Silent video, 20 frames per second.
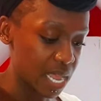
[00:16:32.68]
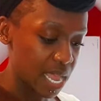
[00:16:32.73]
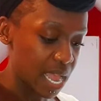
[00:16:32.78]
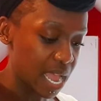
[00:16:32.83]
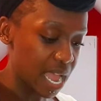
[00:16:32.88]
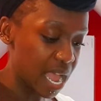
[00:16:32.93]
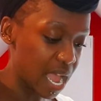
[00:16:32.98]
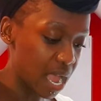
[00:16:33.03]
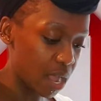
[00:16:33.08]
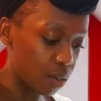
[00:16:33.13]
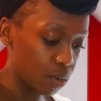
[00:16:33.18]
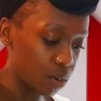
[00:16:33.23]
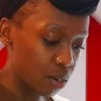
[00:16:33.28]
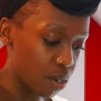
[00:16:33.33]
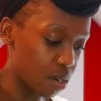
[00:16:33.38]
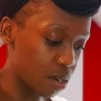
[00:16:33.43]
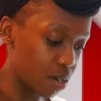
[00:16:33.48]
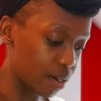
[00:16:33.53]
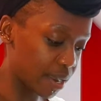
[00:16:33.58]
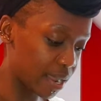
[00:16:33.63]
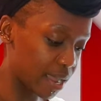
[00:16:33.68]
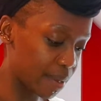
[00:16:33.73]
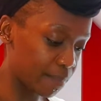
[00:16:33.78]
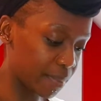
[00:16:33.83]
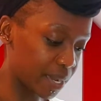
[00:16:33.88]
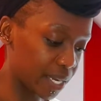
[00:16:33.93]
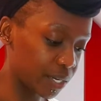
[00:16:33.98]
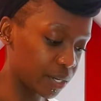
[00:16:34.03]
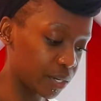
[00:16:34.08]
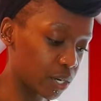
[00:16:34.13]
How long am
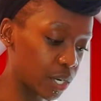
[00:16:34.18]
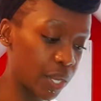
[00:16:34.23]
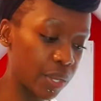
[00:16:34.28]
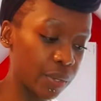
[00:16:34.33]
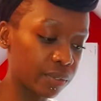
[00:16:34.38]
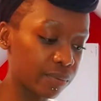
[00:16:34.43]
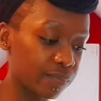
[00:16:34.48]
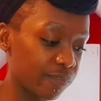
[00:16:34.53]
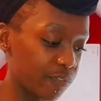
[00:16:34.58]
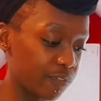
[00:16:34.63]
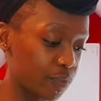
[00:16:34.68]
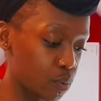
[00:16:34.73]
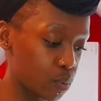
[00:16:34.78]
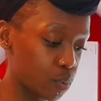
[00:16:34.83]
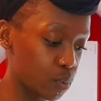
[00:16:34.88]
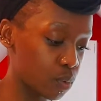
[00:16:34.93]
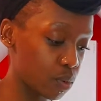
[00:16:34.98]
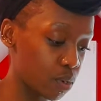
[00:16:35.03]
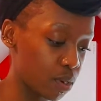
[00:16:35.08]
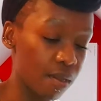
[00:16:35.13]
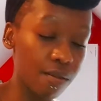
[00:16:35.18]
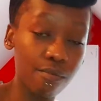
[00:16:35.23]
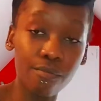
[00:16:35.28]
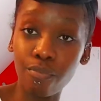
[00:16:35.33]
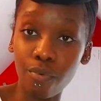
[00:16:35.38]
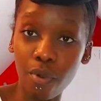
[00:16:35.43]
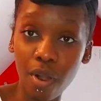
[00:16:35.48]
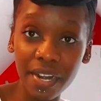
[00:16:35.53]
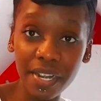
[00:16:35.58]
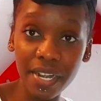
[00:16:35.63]
I gonna locum for?
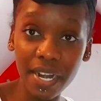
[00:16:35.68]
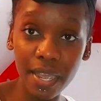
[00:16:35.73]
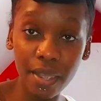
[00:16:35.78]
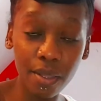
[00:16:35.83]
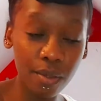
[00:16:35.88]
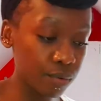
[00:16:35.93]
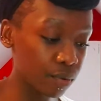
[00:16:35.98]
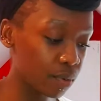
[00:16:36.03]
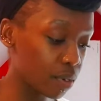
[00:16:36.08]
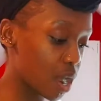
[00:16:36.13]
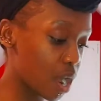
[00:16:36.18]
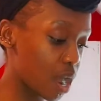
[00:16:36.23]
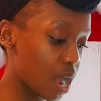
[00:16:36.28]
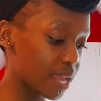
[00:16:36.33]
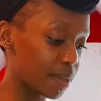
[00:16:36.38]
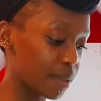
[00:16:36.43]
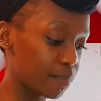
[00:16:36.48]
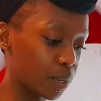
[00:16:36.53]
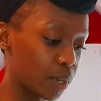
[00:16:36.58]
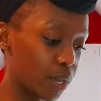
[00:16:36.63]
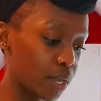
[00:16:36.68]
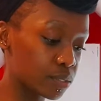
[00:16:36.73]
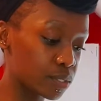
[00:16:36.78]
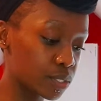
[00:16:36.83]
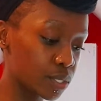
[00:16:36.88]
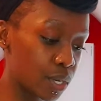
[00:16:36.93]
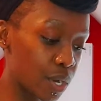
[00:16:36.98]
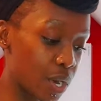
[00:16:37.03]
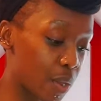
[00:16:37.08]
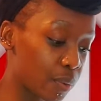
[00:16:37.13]
Right now, I am going
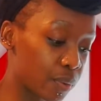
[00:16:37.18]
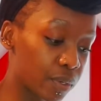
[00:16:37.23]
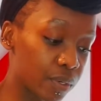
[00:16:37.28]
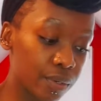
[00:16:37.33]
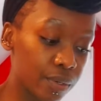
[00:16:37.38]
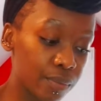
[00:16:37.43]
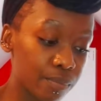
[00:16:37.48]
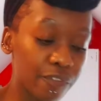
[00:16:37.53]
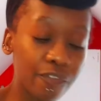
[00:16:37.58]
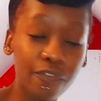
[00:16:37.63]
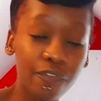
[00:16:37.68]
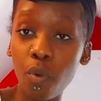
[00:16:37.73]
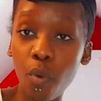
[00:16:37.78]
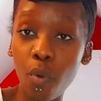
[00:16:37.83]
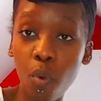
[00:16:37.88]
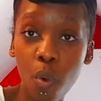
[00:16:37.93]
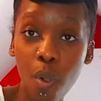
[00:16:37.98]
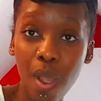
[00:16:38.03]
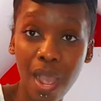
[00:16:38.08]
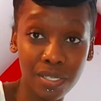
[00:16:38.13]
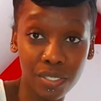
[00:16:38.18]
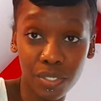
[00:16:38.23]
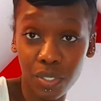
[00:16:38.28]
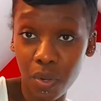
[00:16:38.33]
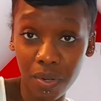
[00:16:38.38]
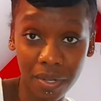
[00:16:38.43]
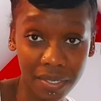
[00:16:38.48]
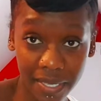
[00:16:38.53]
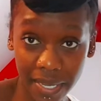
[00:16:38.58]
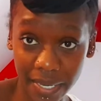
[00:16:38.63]
to locum for as
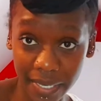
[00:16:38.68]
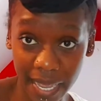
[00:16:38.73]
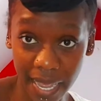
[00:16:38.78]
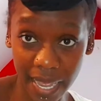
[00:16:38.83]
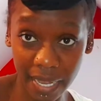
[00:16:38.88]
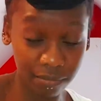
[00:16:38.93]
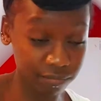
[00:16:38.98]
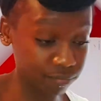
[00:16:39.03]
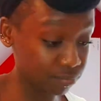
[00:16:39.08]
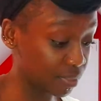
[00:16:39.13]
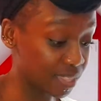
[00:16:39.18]
long as I can.